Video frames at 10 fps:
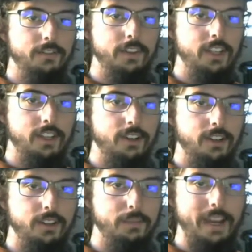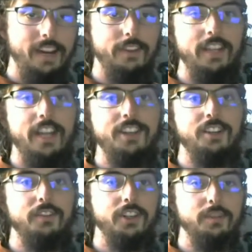physical
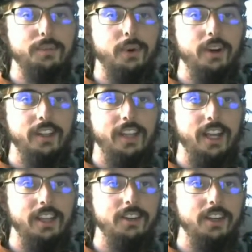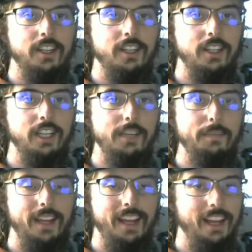manifestation of your support that you can
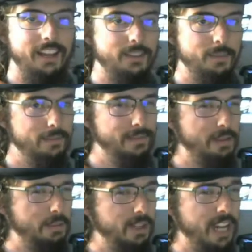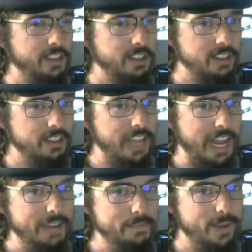keep as, maybe it's pretentious to
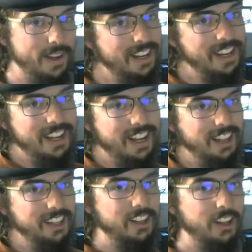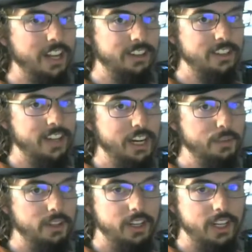say, but a little collector's
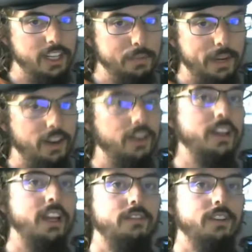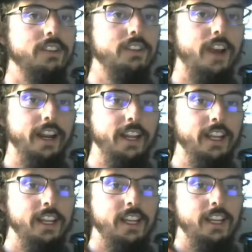item, a look into my early efforts in
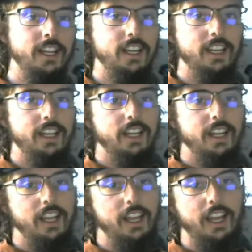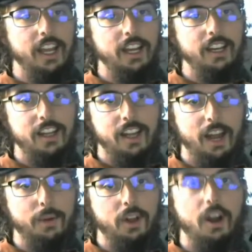writing. And
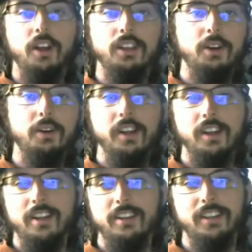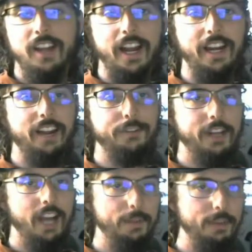I will also sign
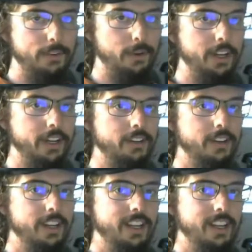every copy for you.